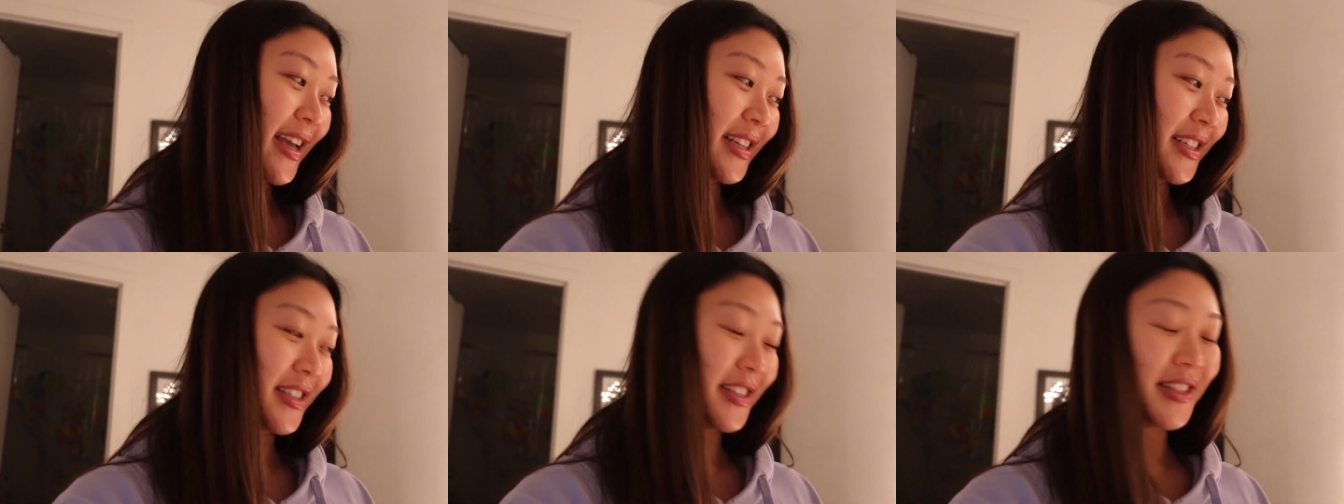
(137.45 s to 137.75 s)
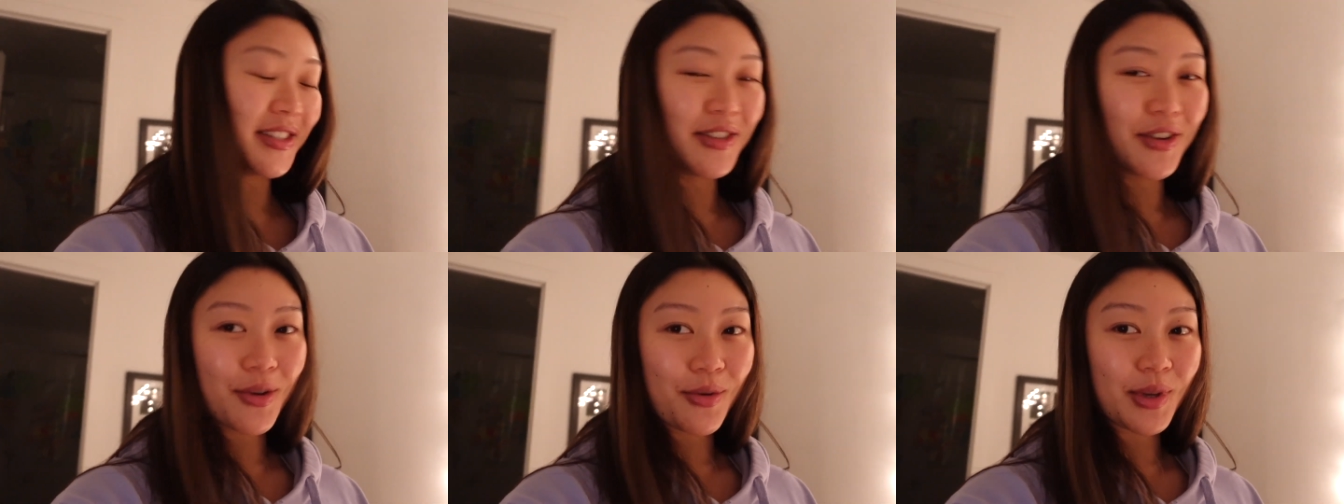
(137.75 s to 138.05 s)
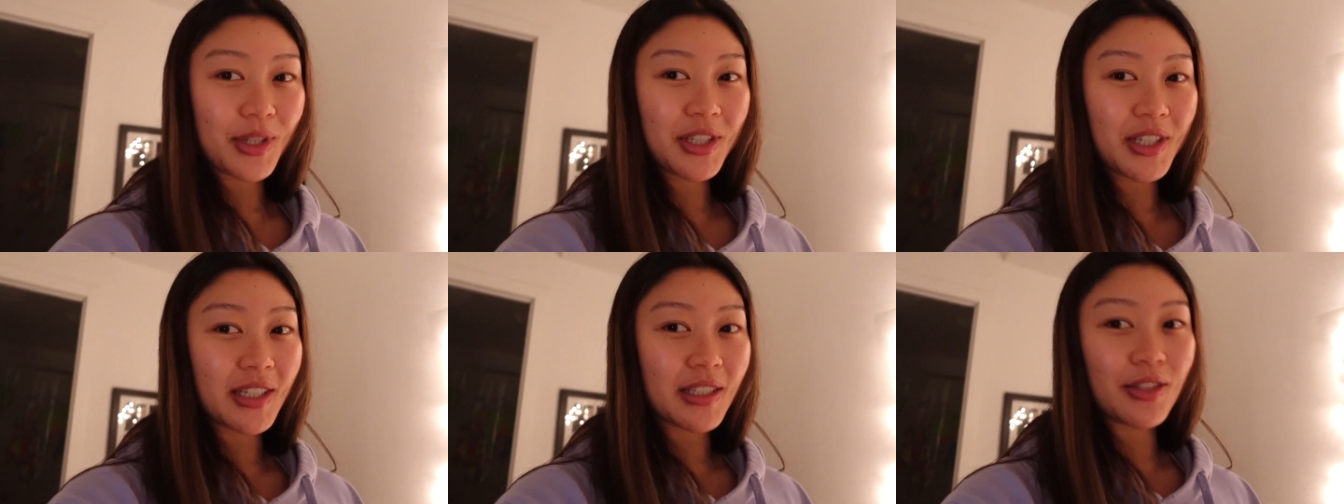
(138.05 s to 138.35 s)
and she doesn't know
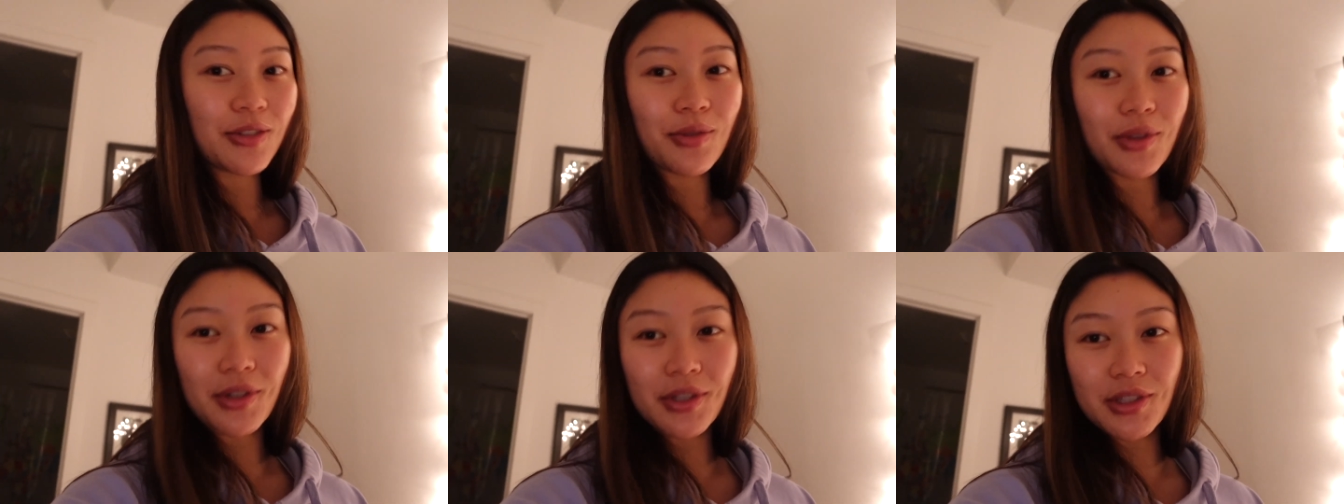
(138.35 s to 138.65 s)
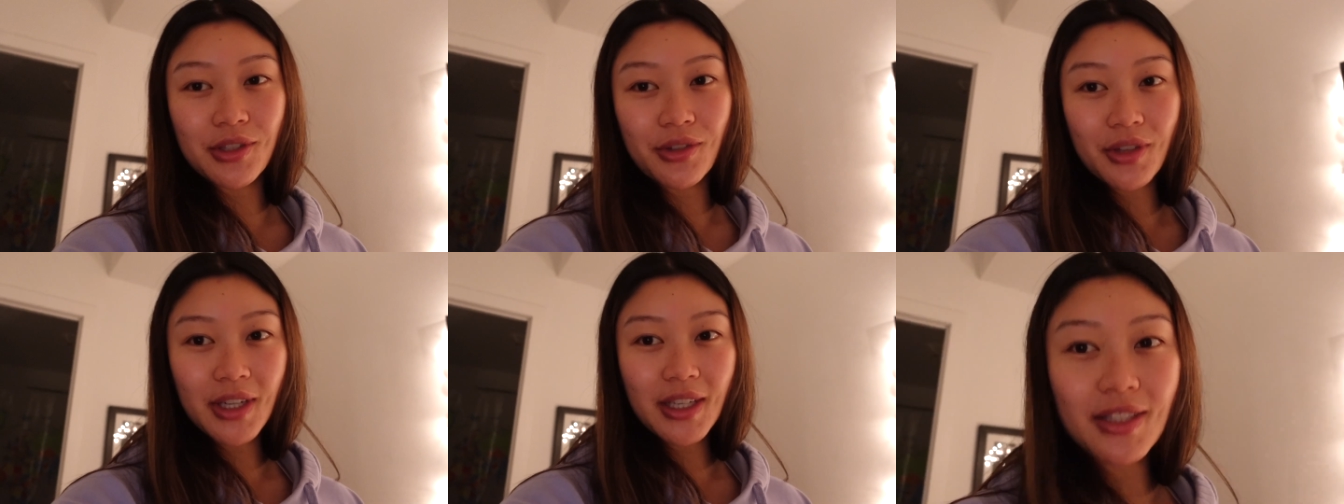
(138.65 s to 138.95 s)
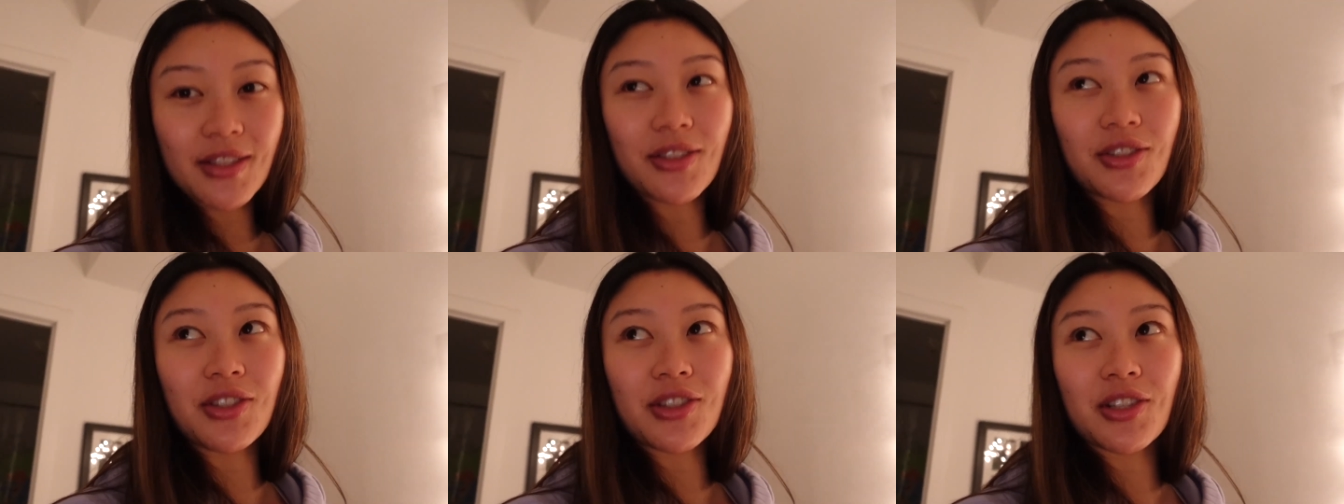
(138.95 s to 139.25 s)
what she can do with her degree,
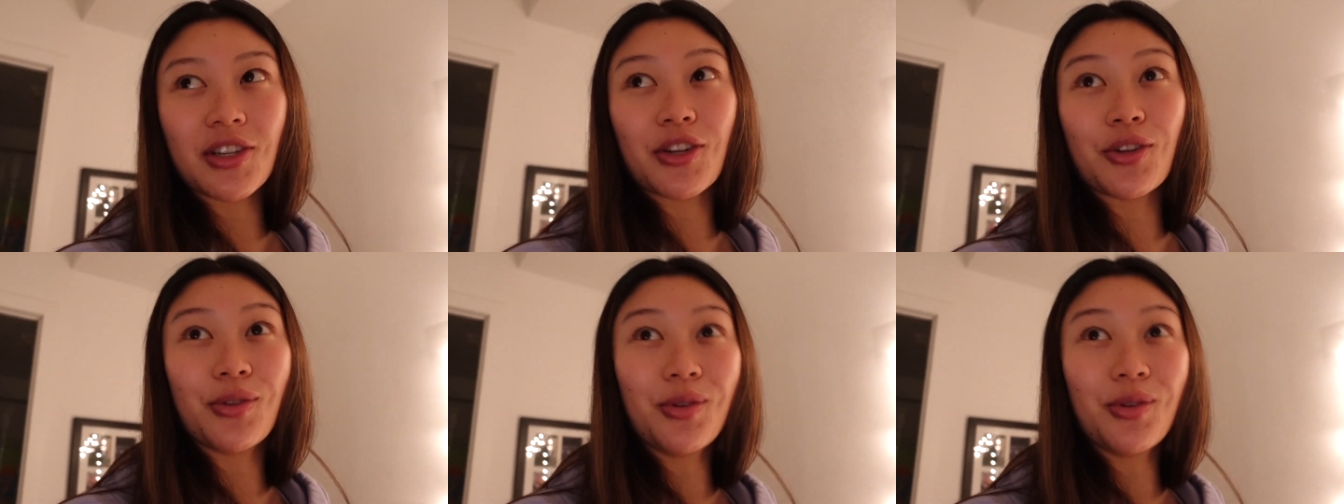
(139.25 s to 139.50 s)
so she started